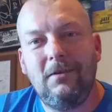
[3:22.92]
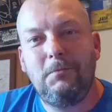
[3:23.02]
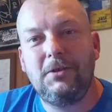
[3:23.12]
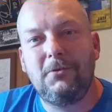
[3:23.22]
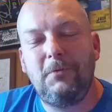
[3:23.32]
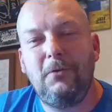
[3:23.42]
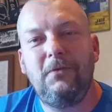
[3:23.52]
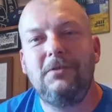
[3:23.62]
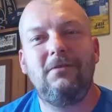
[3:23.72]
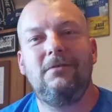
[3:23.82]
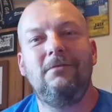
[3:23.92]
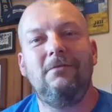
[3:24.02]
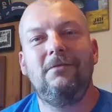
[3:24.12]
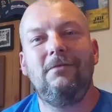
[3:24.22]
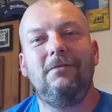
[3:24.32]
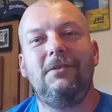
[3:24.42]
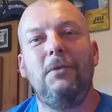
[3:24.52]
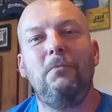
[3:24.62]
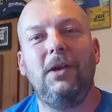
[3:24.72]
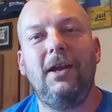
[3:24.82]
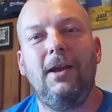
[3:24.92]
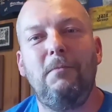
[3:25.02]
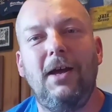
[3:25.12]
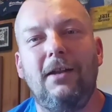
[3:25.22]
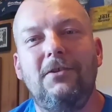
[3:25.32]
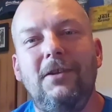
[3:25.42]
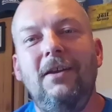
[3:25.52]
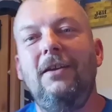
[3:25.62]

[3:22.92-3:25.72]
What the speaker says: Bristol Rovers didn't play in that match.